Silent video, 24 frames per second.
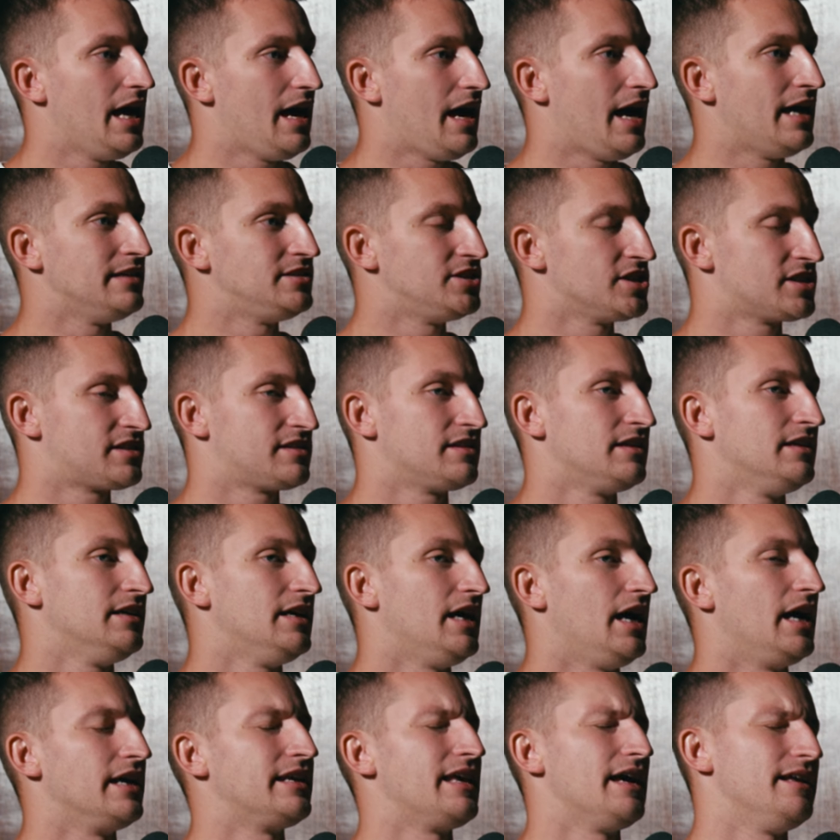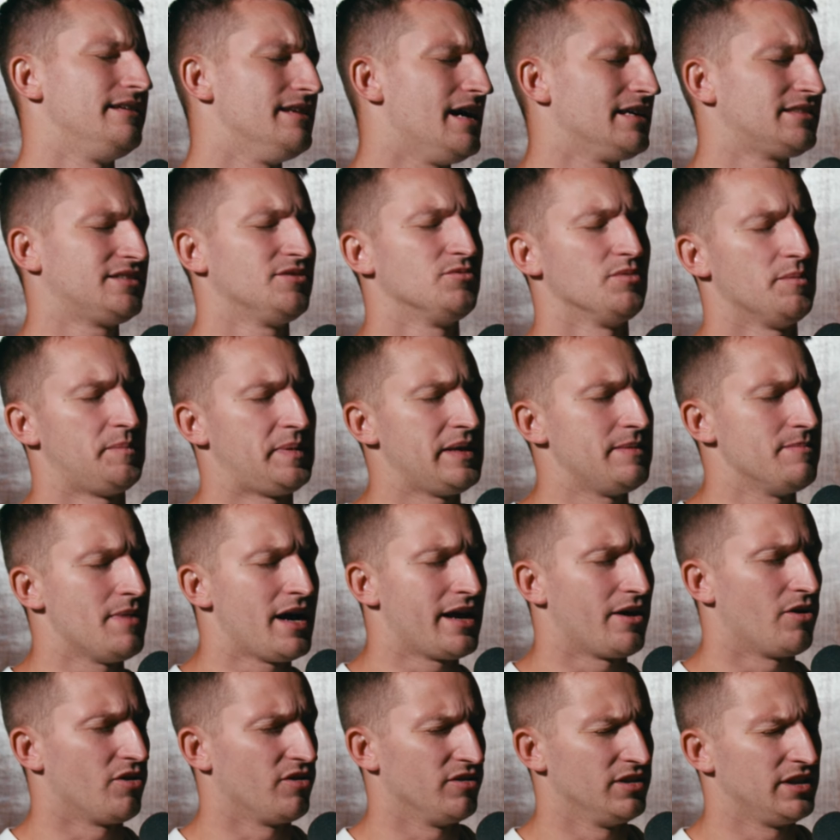I just, again, not to repeat my
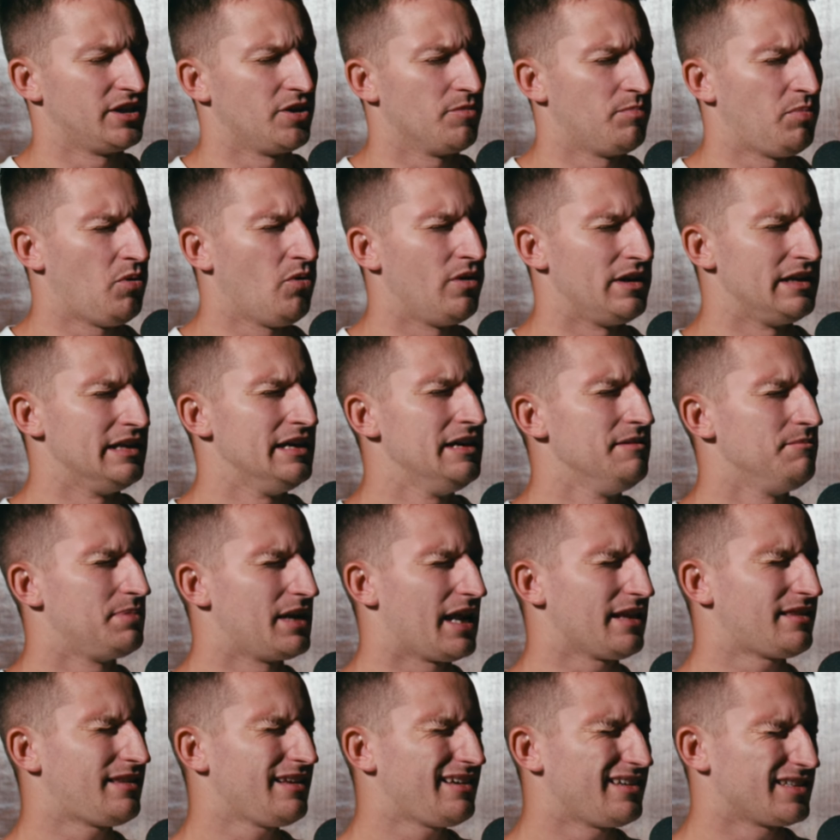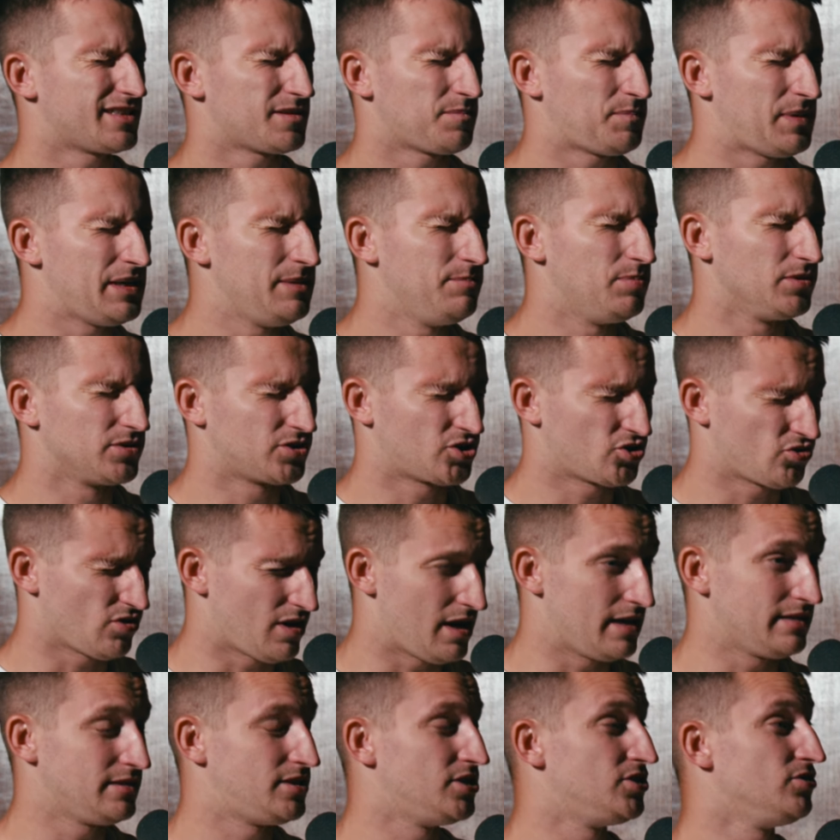earlier point, but I think it's people
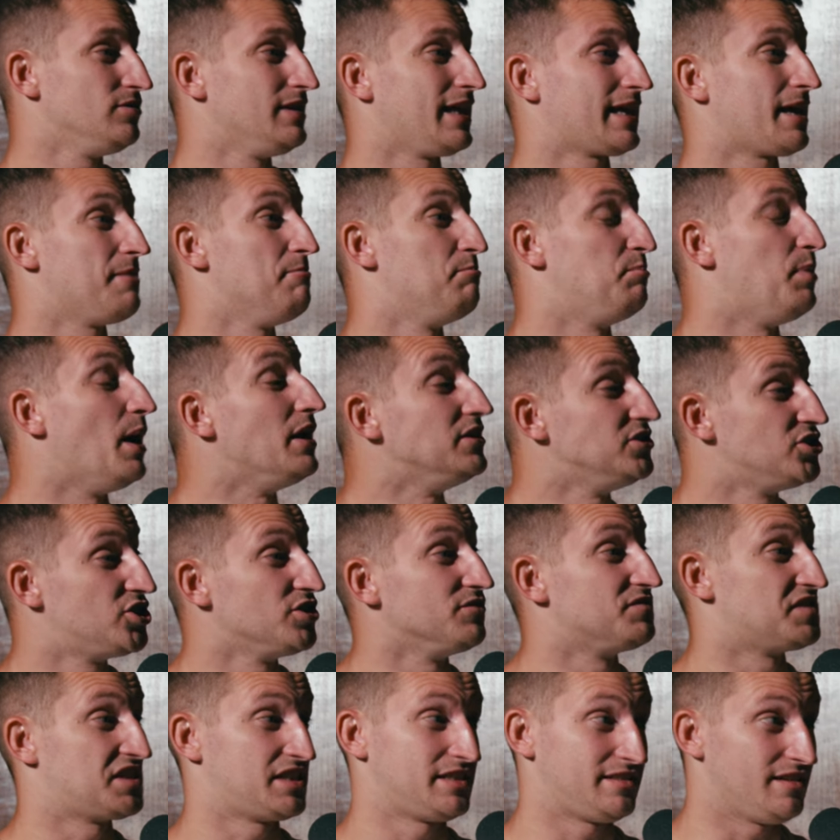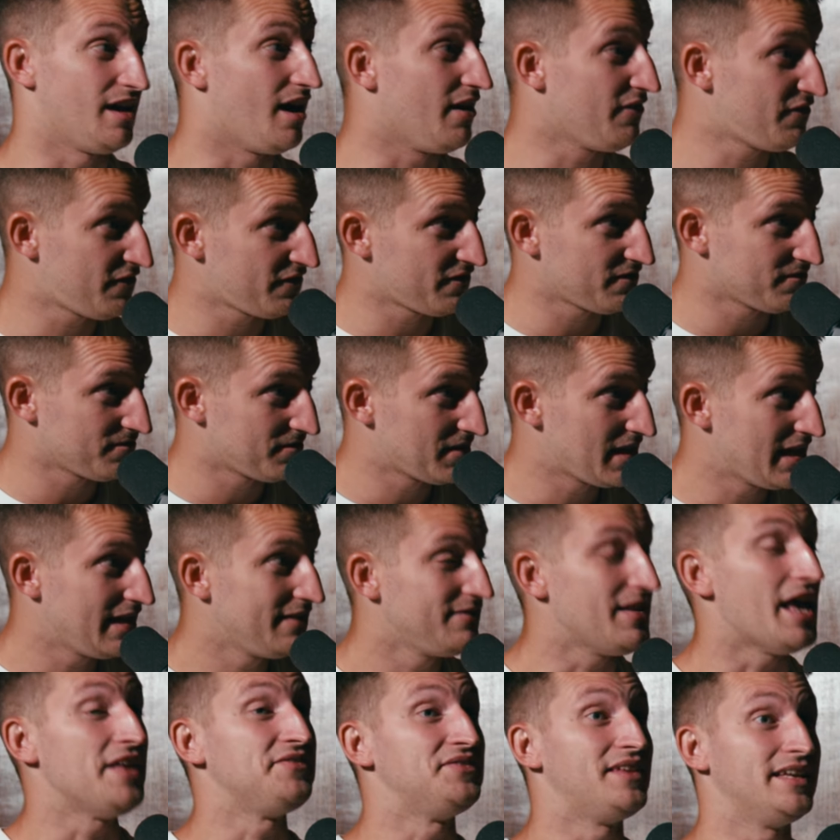trying to do a bunch of stuff and
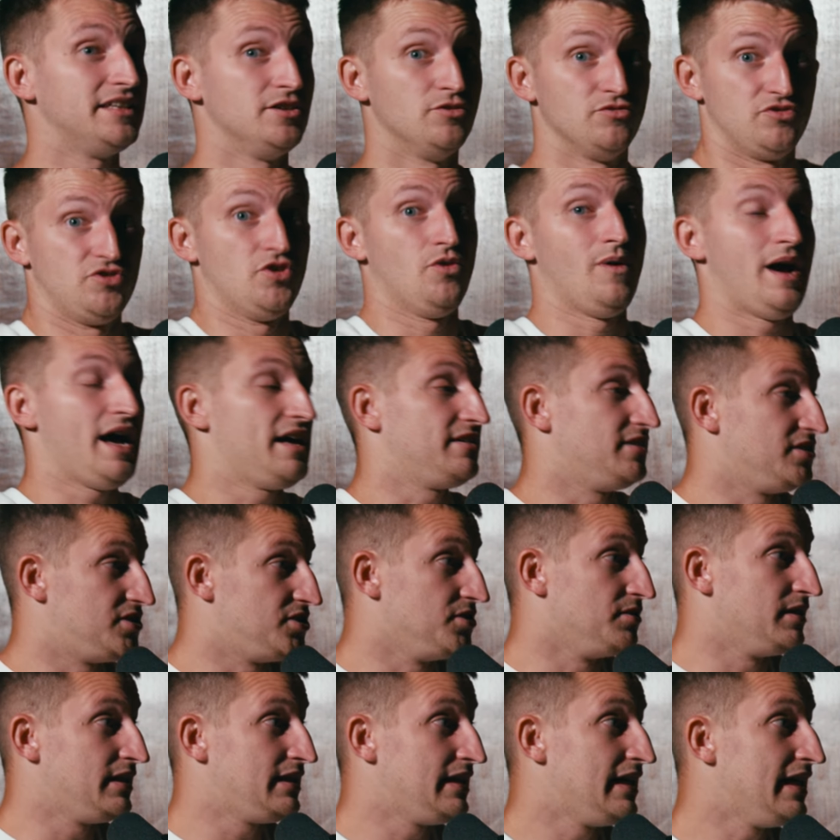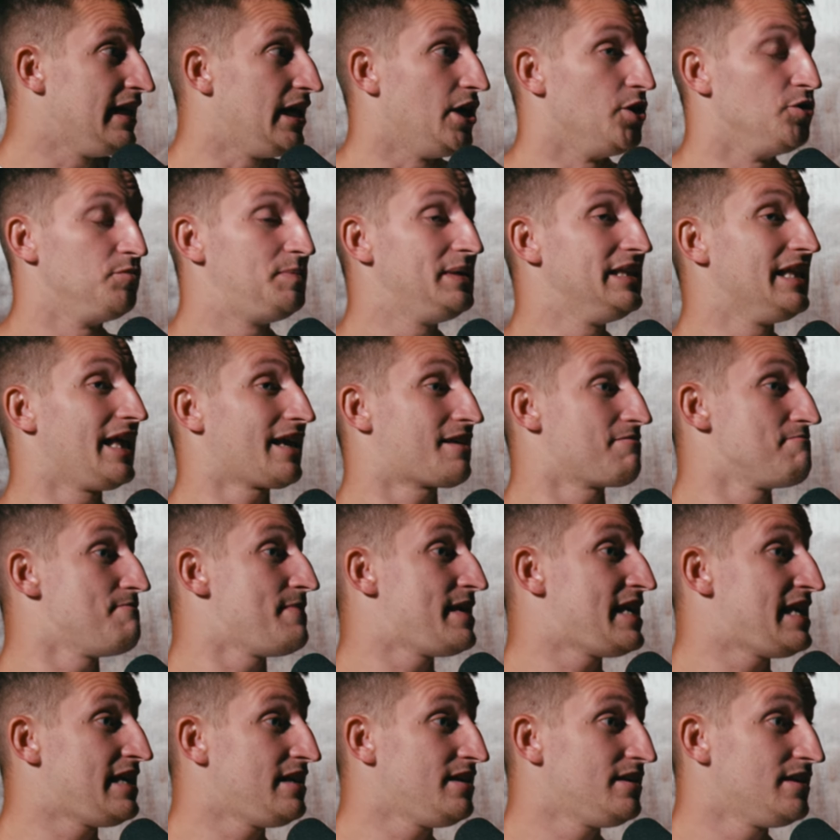they don't know how to do it. Yeah. It would be like
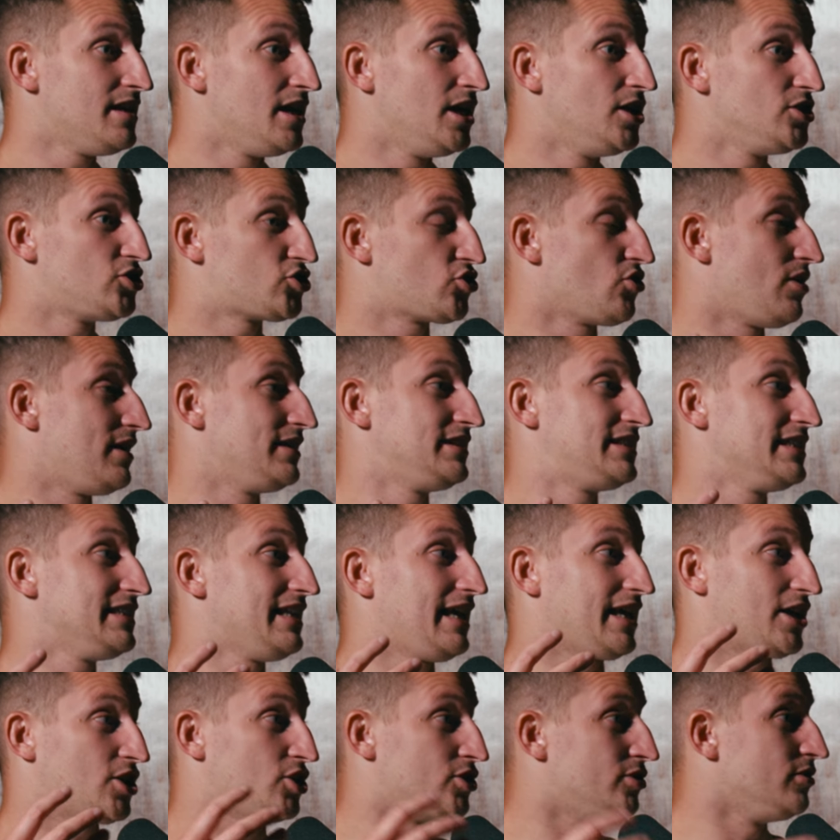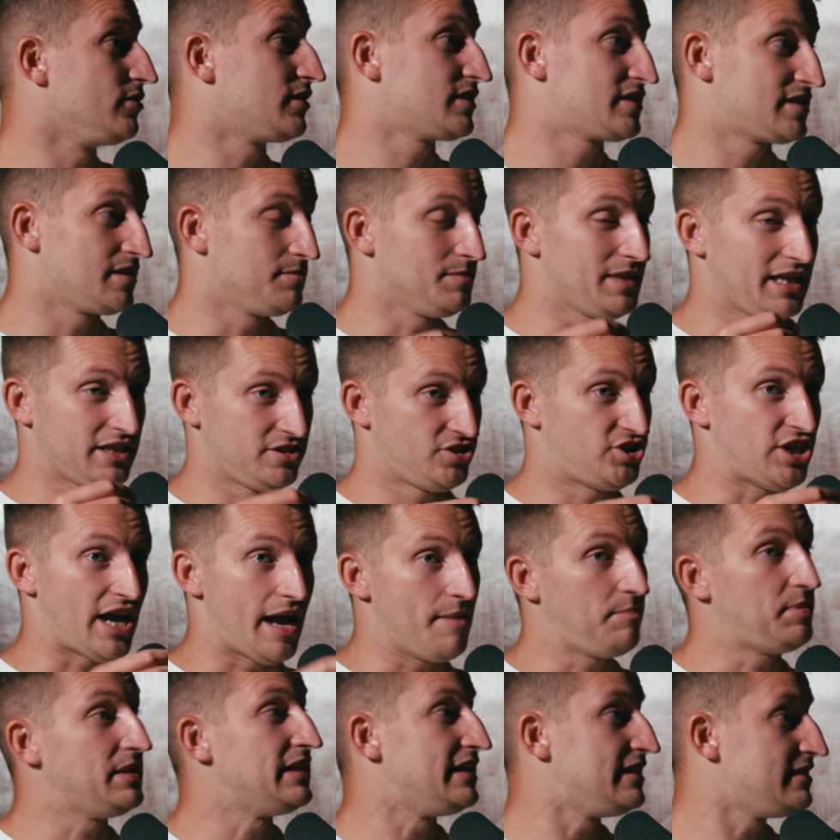me trying to cook some
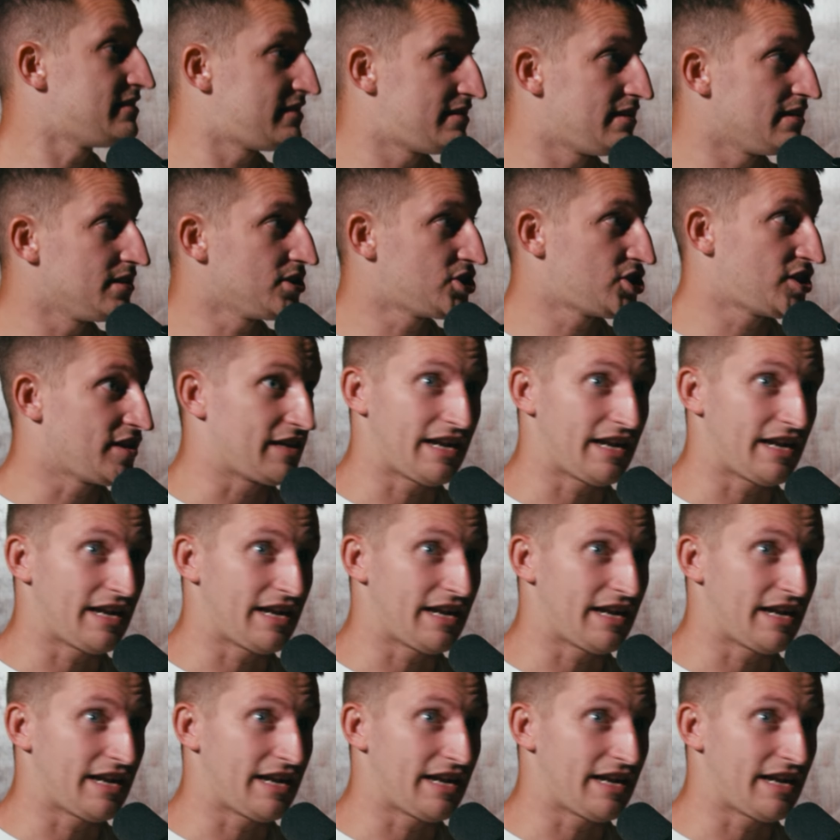Japanese dish that